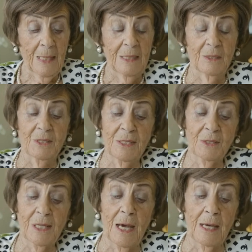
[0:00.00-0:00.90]
In
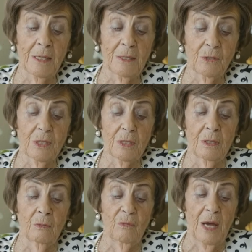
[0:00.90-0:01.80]
this current
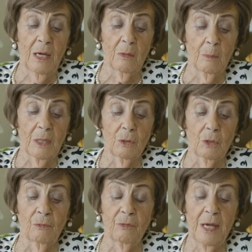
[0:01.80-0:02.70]
environment
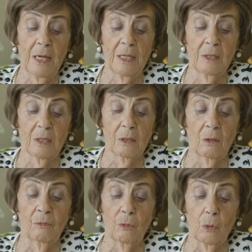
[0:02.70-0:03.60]
of hate
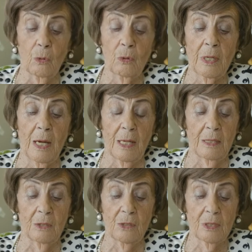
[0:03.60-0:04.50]
of all
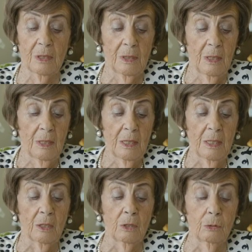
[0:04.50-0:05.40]
kinds,
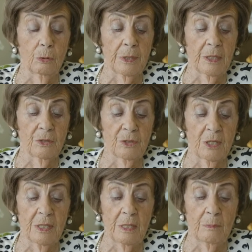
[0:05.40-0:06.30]
including the
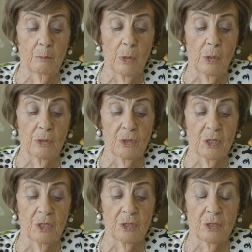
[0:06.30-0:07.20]

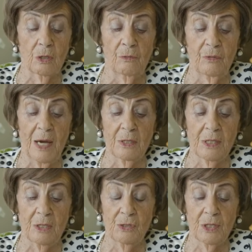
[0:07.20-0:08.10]
re-emergence of
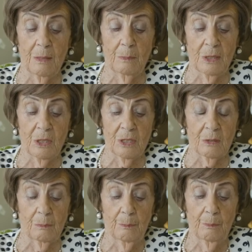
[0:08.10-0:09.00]

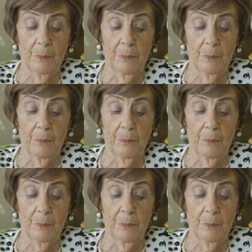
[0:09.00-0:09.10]
anti-Semitism,